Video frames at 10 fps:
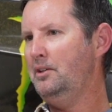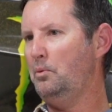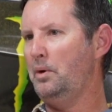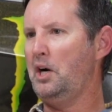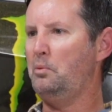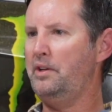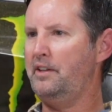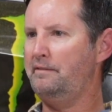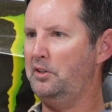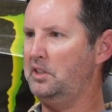where I won
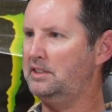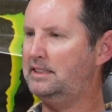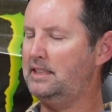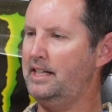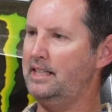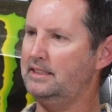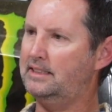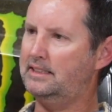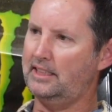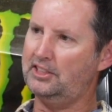the first uh,
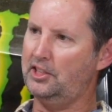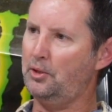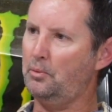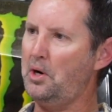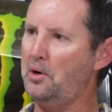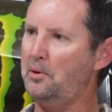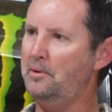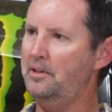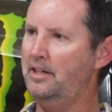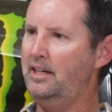six in a row.